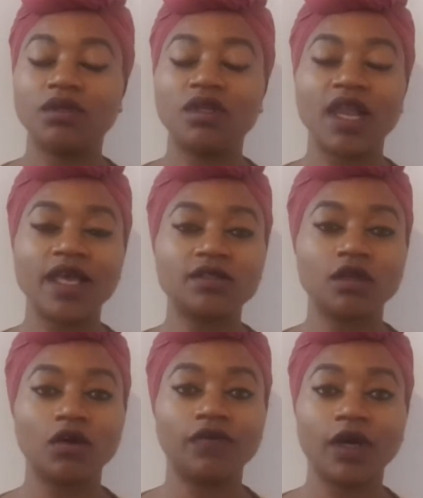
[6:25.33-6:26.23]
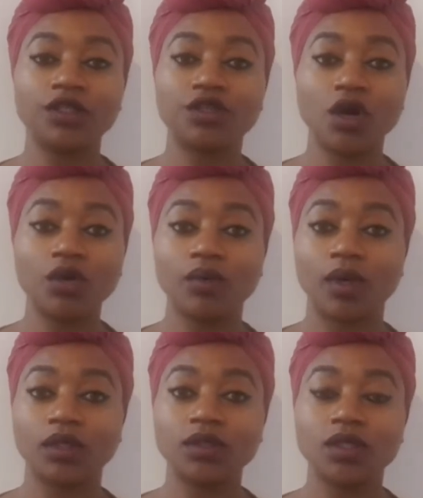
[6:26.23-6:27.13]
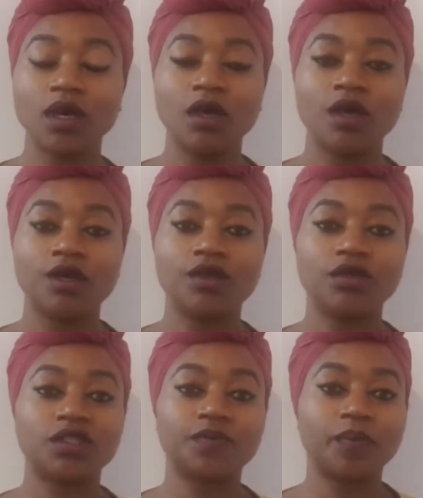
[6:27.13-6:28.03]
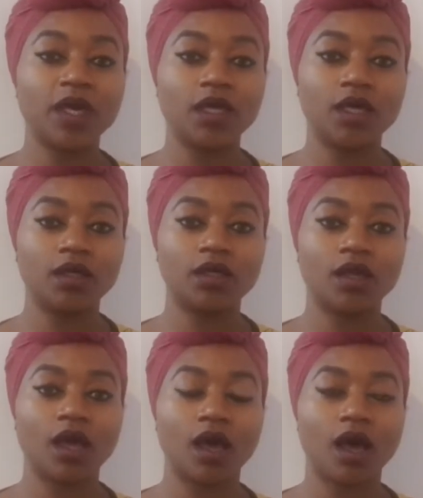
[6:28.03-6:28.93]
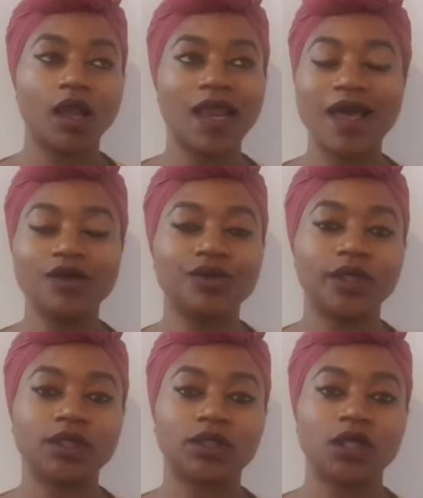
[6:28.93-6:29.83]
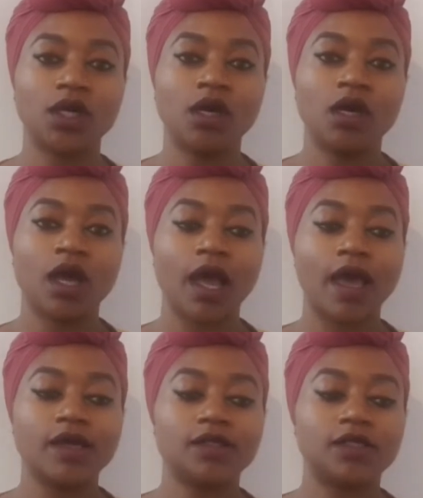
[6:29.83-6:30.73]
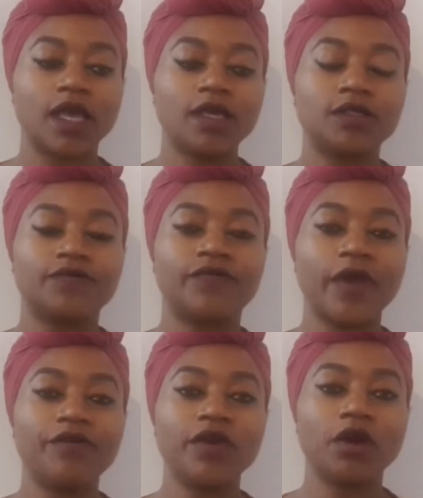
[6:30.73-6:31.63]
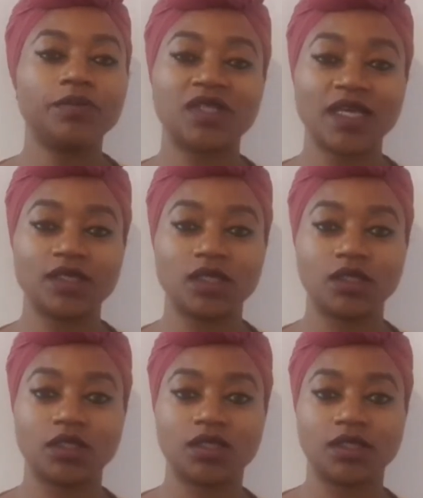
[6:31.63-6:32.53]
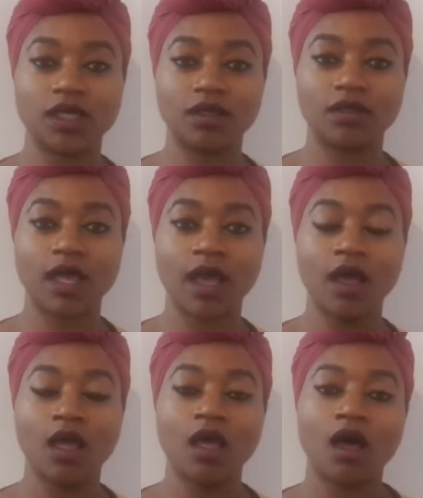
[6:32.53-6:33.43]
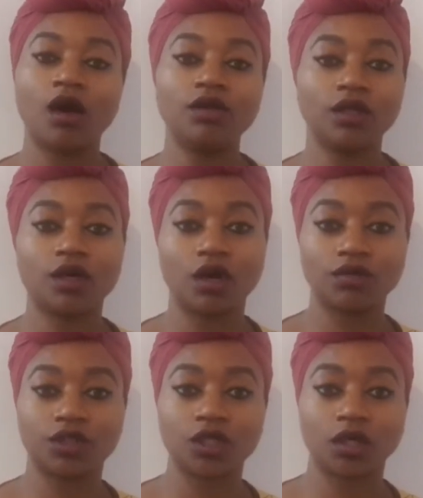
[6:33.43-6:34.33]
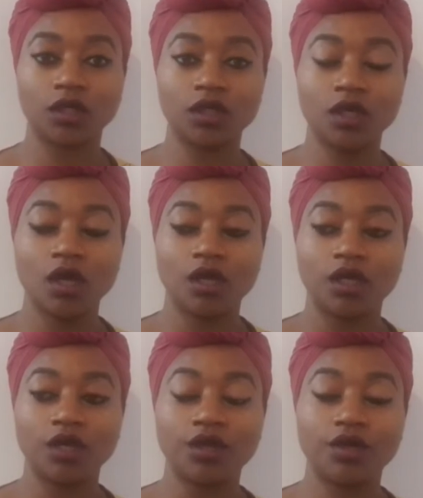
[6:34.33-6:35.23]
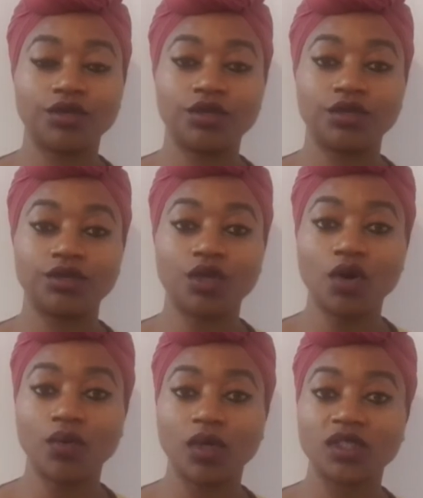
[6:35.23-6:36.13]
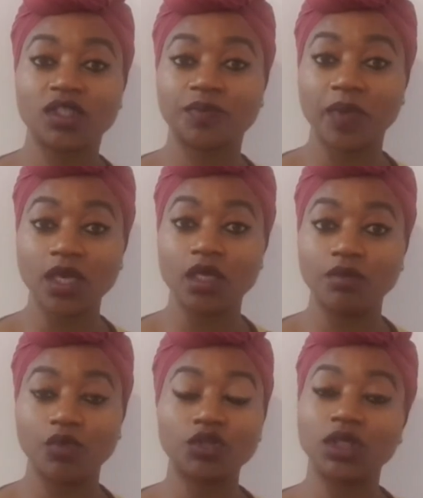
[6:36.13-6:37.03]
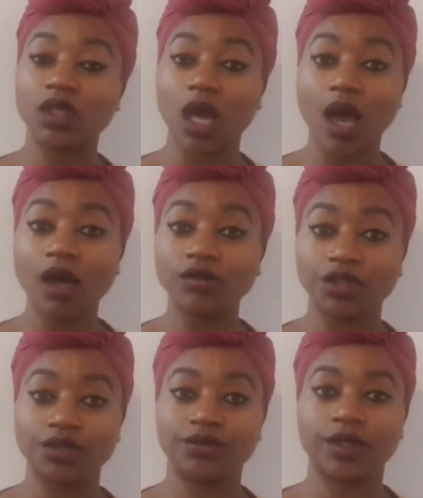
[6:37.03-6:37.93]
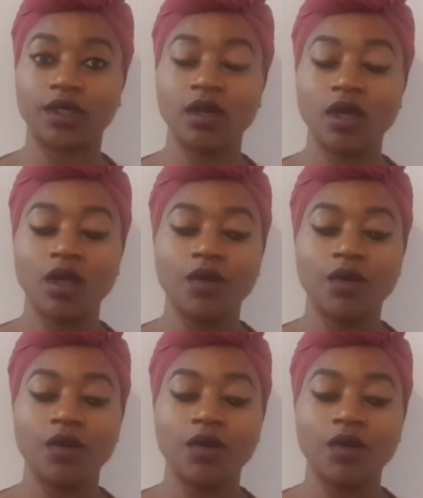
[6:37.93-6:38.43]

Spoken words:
less of our young ones, speaking our language. And it's very upsetting to see that other culture, young ones speaking more than our children.